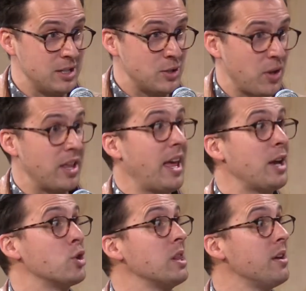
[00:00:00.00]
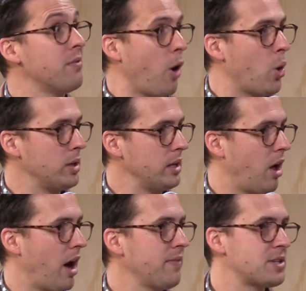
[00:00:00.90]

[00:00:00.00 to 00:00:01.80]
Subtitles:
so that they could live a holy life,